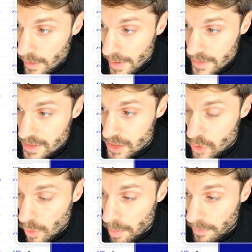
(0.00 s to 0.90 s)
and see
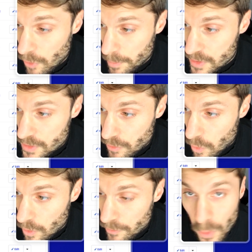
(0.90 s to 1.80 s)
your performance
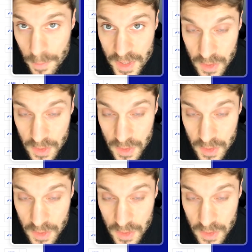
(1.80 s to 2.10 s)
for forms